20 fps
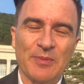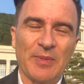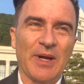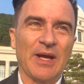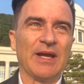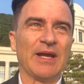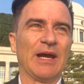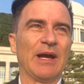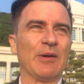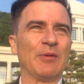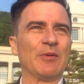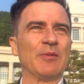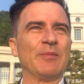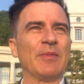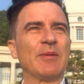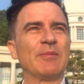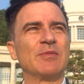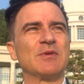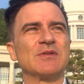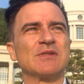by our
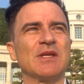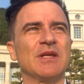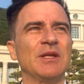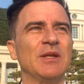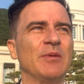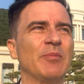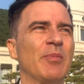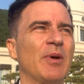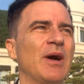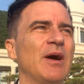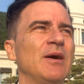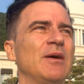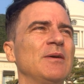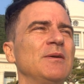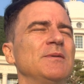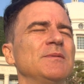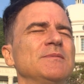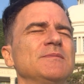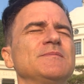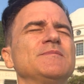members in Nepal.